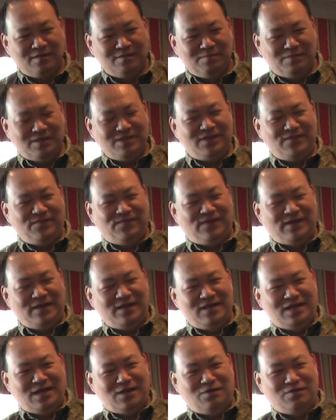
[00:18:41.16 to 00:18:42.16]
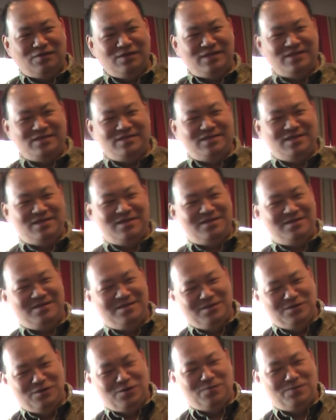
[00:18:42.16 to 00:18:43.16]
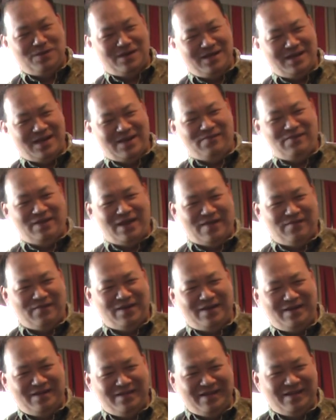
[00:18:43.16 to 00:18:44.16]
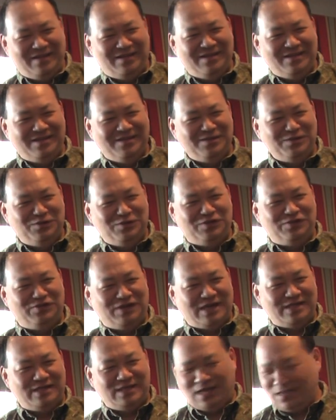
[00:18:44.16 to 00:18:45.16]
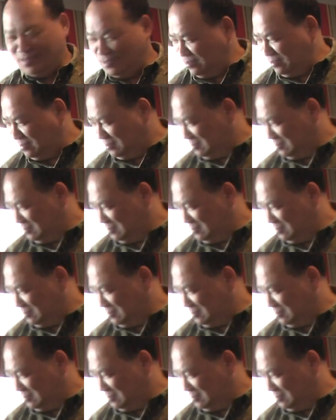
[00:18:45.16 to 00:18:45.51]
But isn't it funny that all this year, nobody ever had anything to address that?